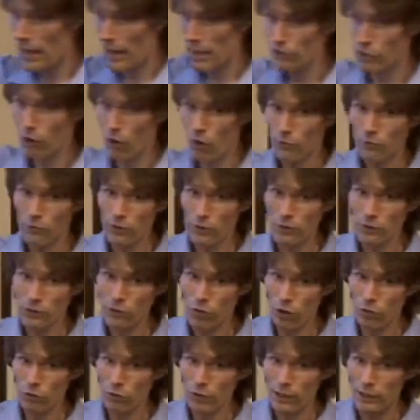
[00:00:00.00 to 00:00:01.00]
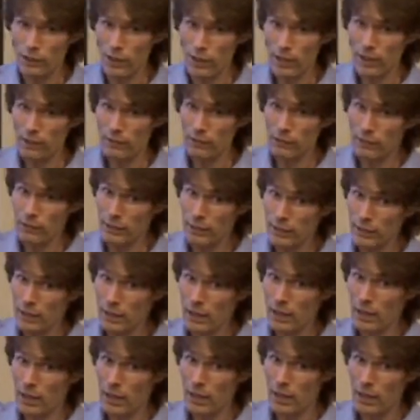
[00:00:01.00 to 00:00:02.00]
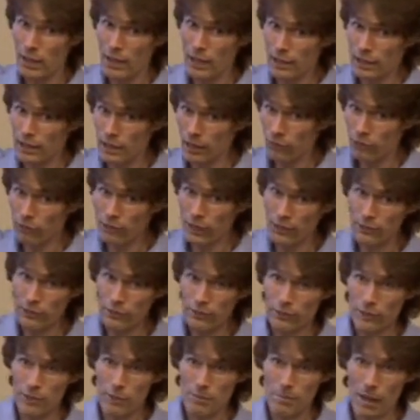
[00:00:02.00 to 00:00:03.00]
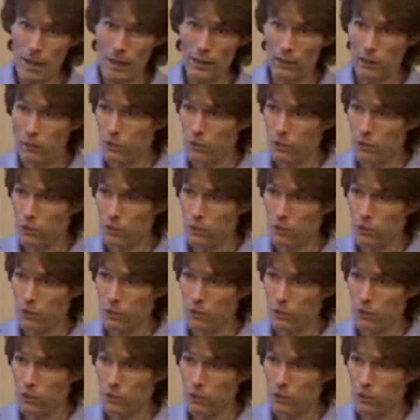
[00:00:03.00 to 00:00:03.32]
it's often non-linear, it often has feedback